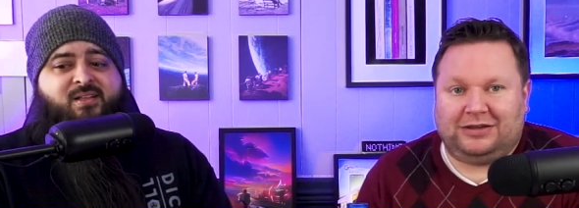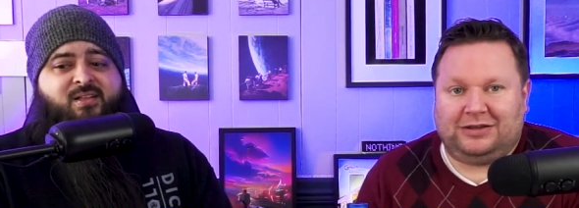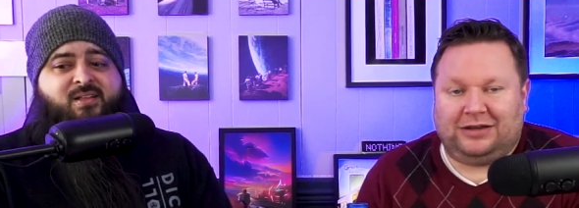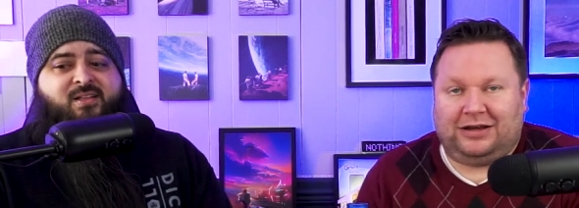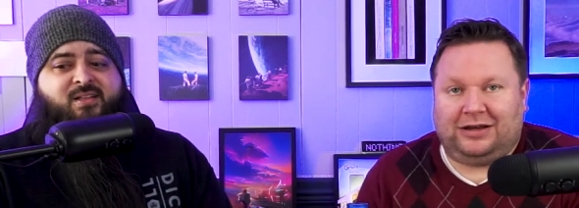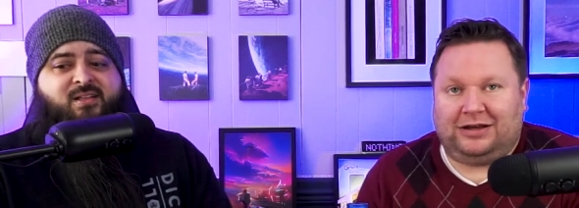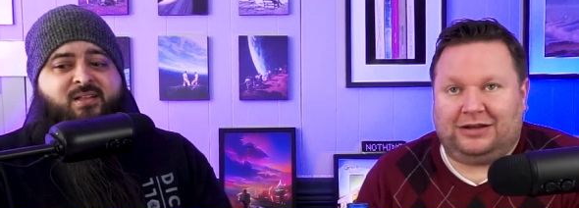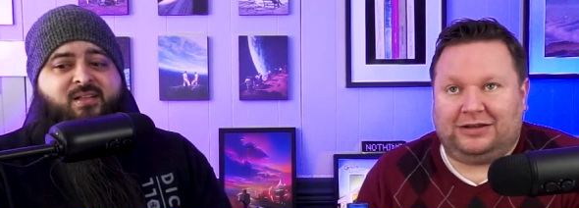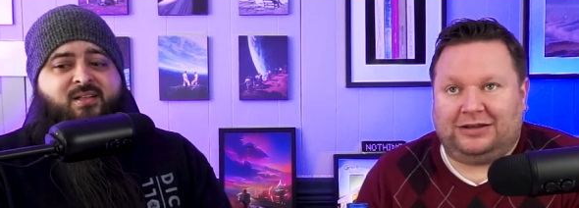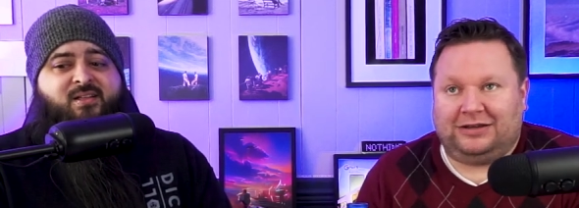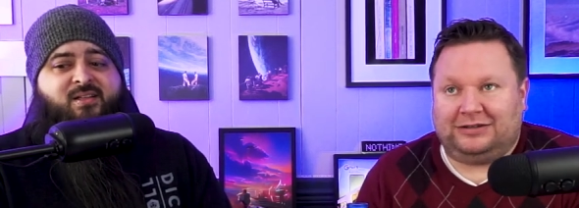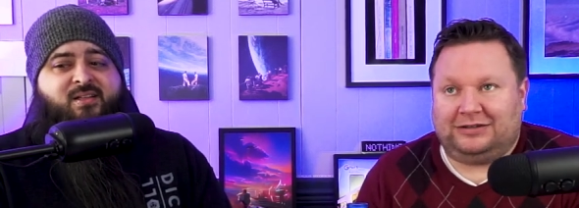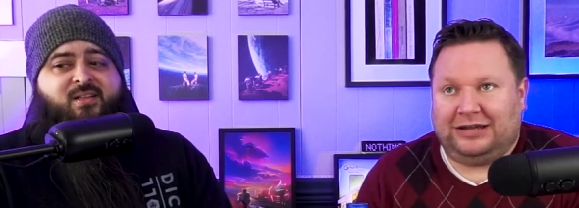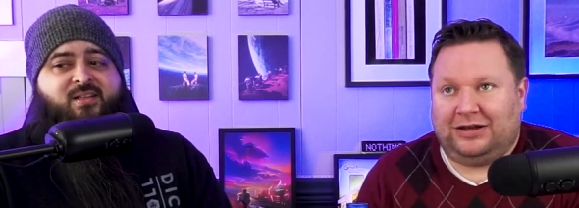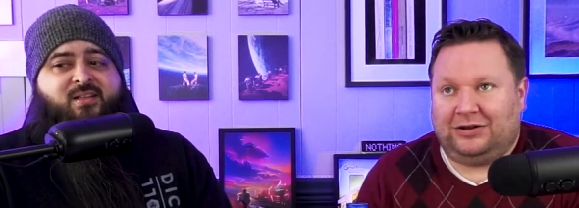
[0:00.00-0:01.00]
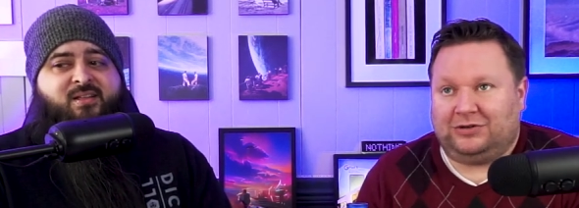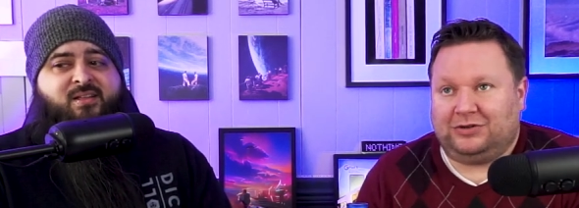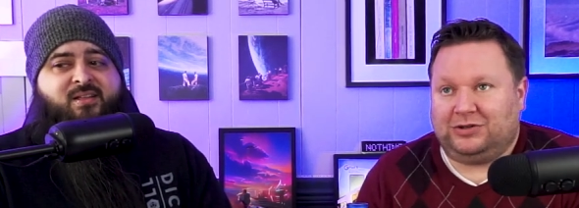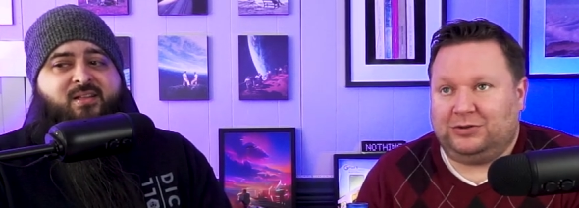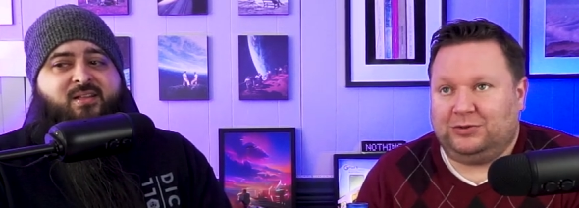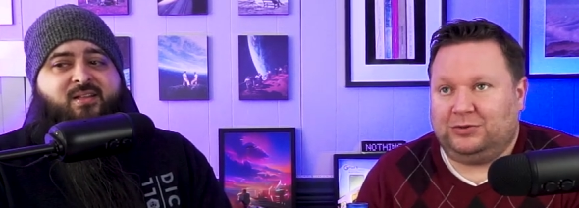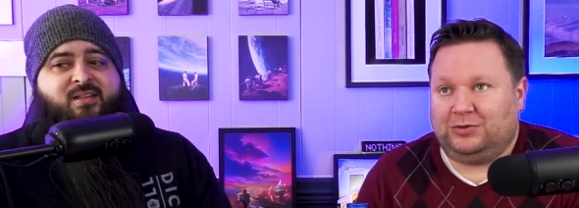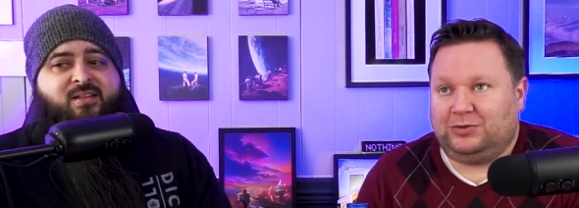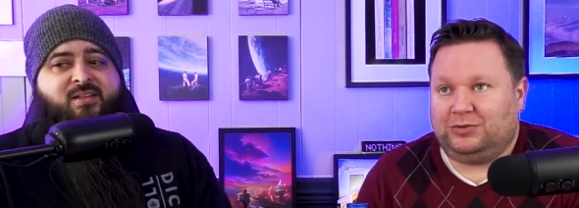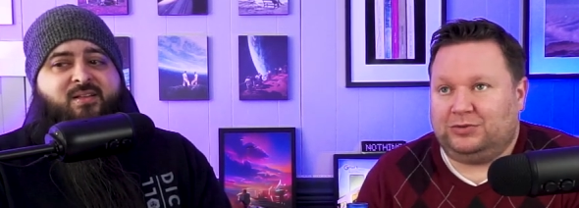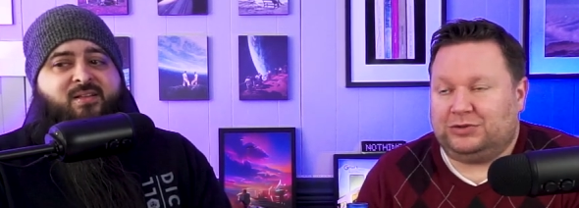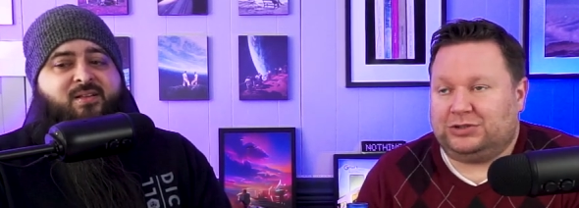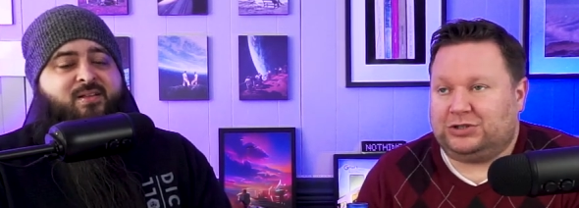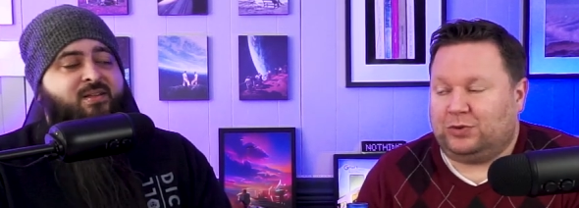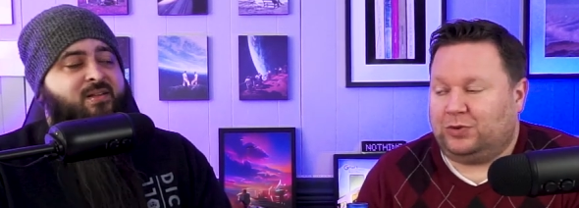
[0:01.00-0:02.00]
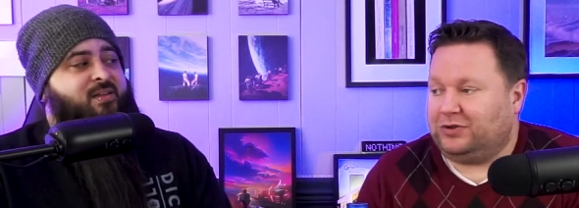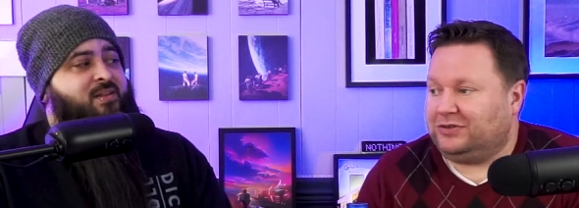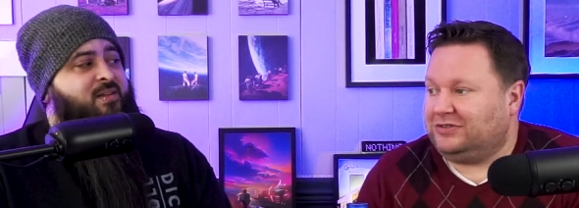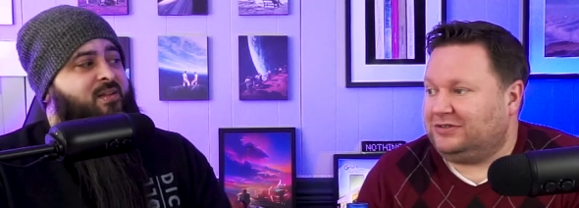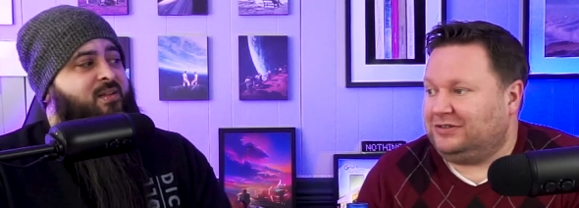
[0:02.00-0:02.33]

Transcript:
Speaker 1: uh, get down to shorts